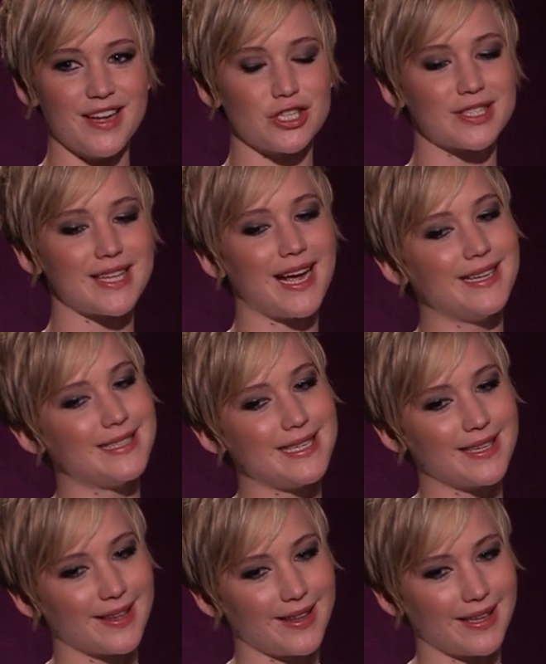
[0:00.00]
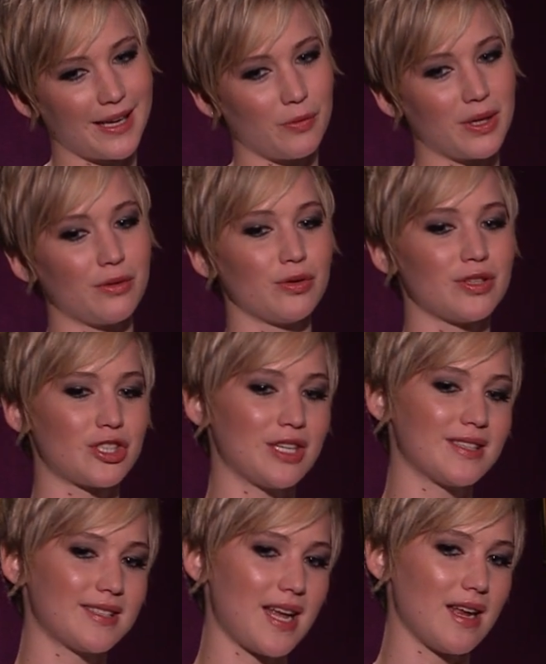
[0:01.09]
just the idea that like when
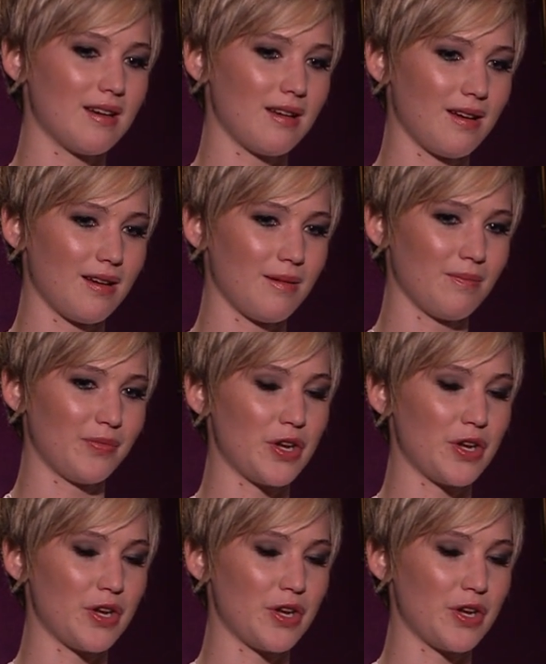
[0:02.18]
Christian said um,